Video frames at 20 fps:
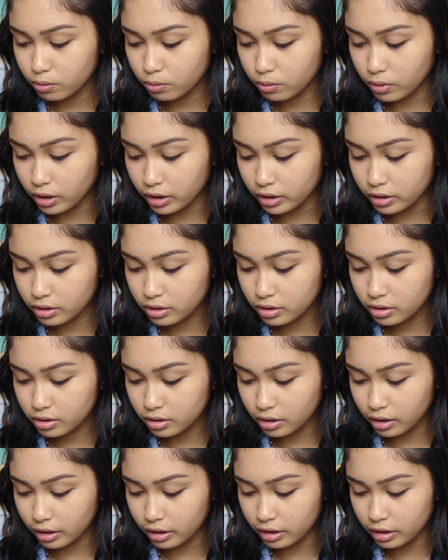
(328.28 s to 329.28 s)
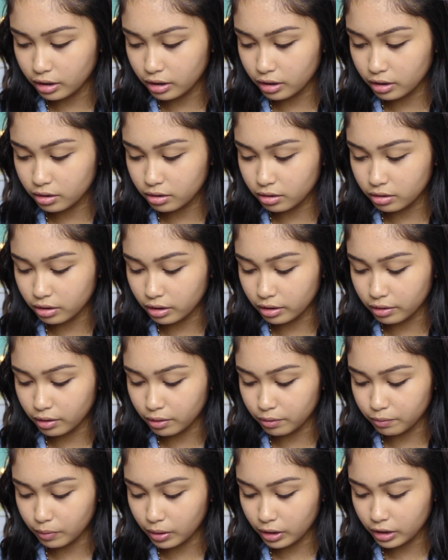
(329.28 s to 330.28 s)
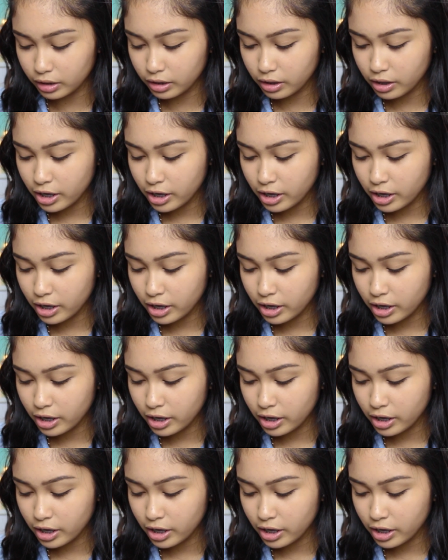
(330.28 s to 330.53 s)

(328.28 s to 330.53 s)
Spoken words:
once, I think, and then never mind.